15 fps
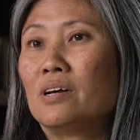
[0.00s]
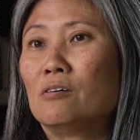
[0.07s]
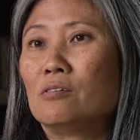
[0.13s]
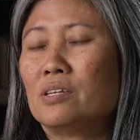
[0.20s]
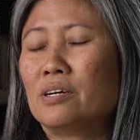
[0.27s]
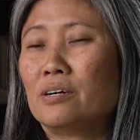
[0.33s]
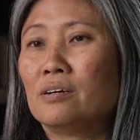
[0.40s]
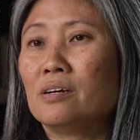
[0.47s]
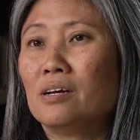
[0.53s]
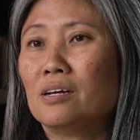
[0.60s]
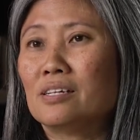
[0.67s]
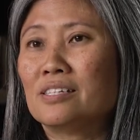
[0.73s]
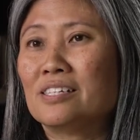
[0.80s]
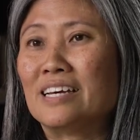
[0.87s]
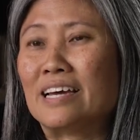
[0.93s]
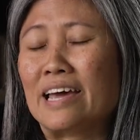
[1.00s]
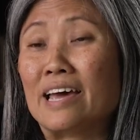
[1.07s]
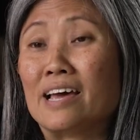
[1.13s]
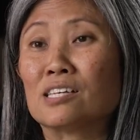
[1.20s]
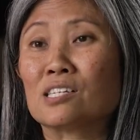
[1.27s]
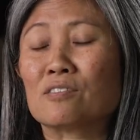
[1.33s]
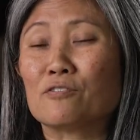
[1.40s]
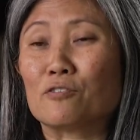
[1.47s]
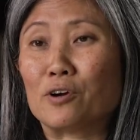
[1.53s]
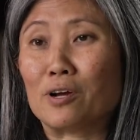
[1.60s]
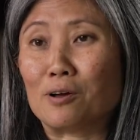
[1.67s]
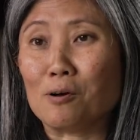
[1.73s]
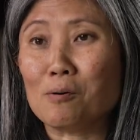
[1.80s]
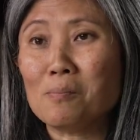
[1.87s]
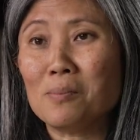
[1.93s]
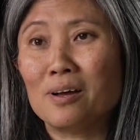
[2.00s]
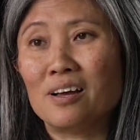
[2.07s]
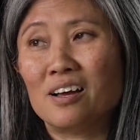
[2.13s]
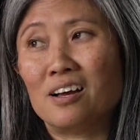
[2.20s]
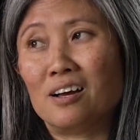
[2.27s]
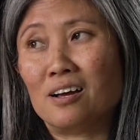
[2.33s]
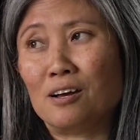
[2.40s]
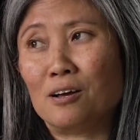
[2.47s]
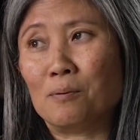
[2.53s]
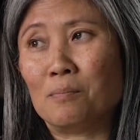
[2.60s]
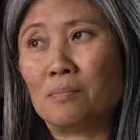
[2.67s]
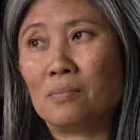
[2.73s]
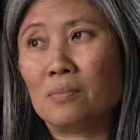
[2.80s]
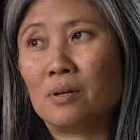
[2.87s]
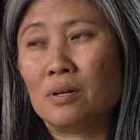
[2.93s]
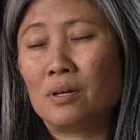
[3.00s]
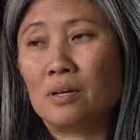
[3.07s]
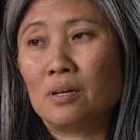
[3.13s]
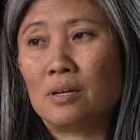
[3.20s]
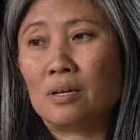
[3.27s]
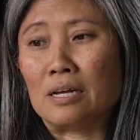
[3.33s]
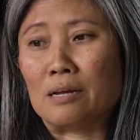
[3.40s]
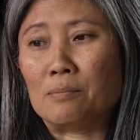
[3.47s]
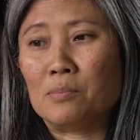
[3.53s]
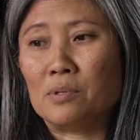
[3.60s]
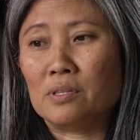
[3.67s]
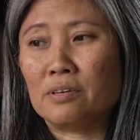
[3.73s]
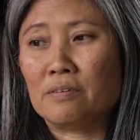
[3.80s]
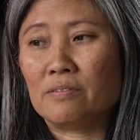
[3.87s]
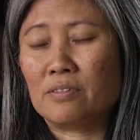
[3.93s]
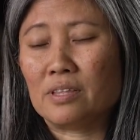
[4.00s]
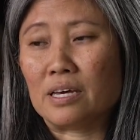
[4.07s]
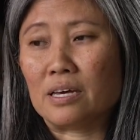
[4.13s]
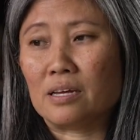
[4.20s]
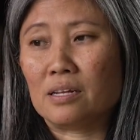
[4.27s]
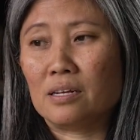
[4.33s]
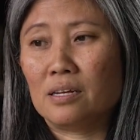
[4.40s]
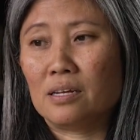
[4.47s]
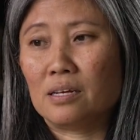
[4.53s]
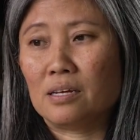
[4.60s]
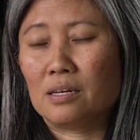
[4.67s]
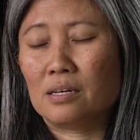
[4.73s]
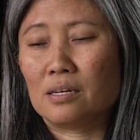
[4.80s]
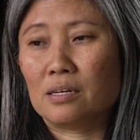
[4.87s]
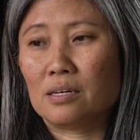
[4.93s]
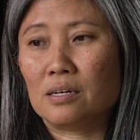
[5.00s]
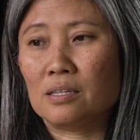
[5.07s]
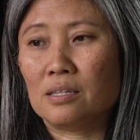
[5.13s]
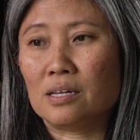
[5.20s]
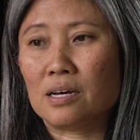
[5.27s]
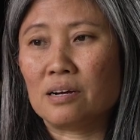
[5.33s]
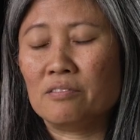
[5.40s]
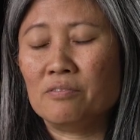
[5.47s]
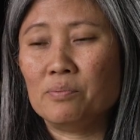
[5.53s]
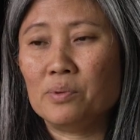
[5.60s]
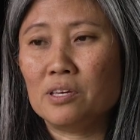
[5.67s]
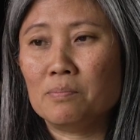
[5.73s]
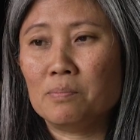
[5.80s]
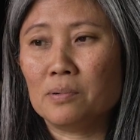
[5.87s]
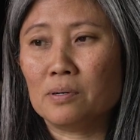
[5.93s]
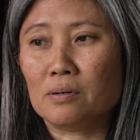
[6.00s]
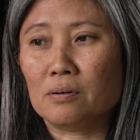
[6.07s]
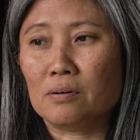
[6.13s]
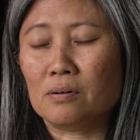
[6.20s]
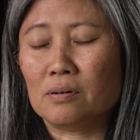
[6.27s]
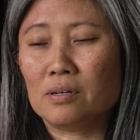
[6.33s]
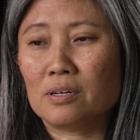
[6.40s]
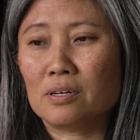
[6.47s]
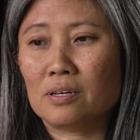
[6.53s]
out there to ask for help. I believe that a lot of people